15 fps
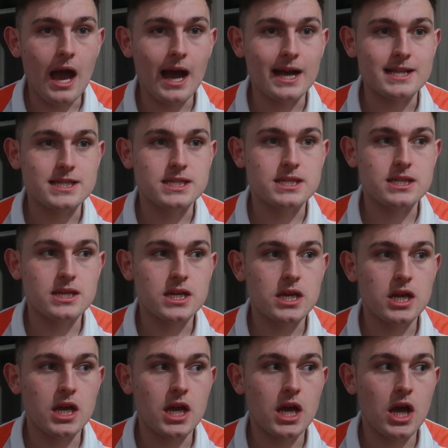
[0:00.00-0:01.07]
and
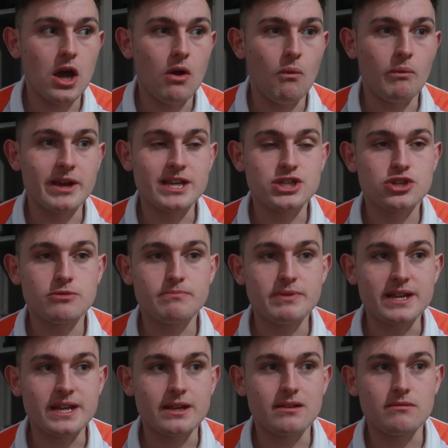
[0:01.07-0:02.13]
we should
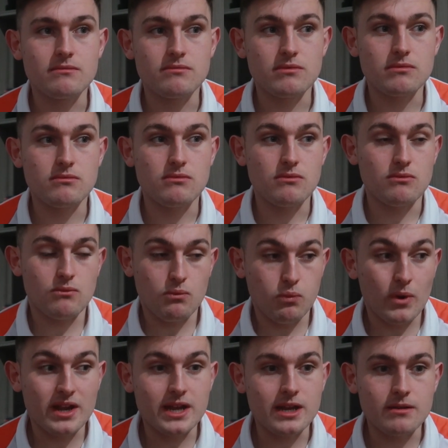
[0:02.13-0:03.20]
be
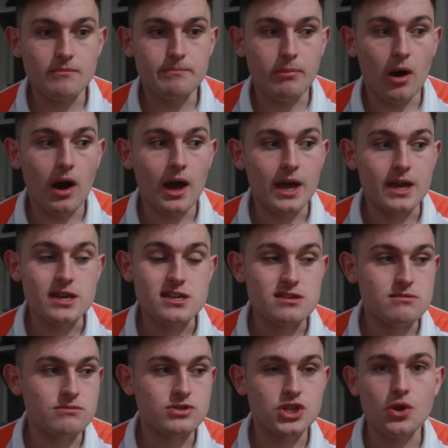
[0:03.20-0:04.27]
winning
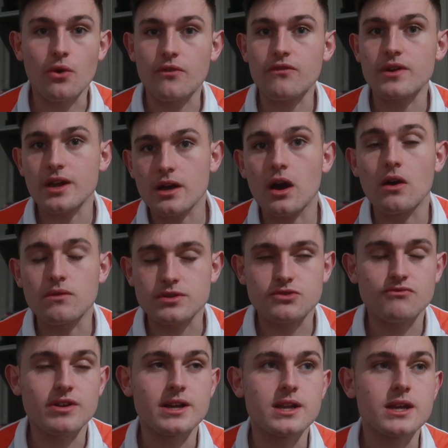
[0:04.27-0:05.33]
by 2 or 3
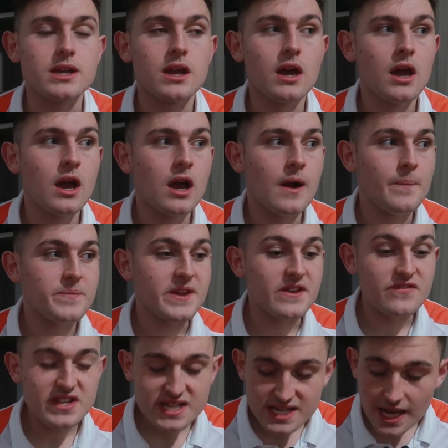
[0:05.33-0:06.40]
goals, really.
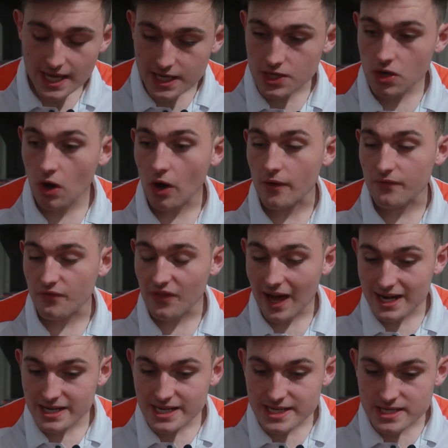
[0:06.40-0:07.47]
In the second half,
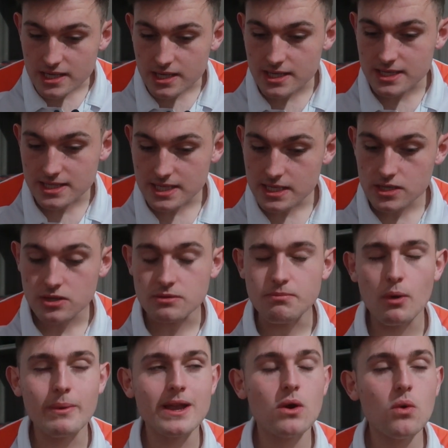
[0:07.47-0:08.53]
that needs to continue,
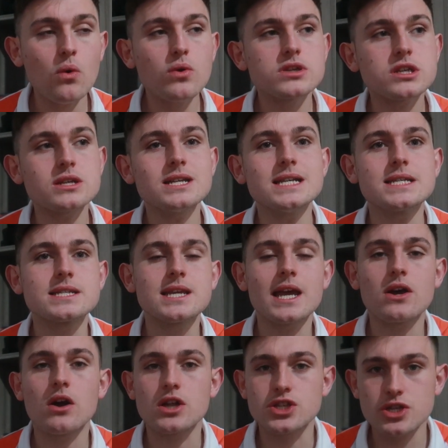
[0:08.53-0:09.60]
but we also need to
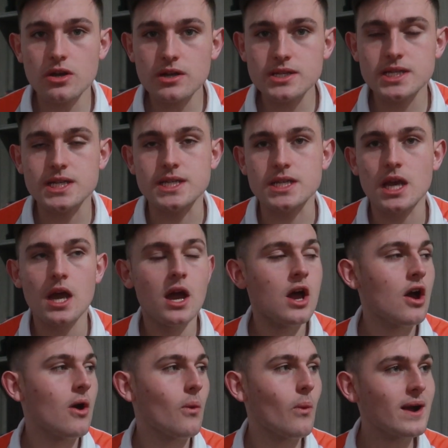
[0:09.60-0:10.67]
take our chances.
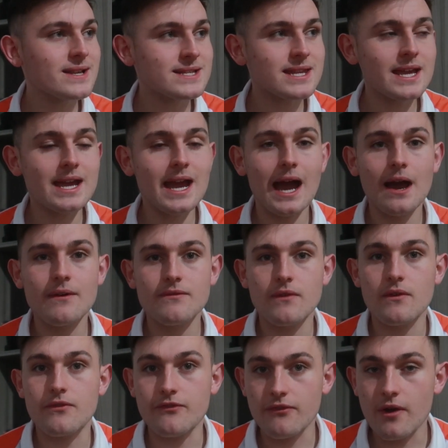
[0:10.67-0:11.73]
Wednesday have
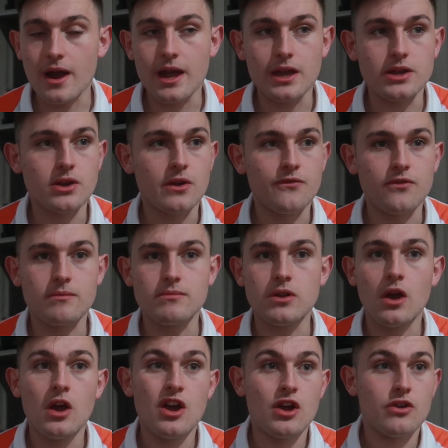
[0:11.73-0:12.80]
threat, you know, from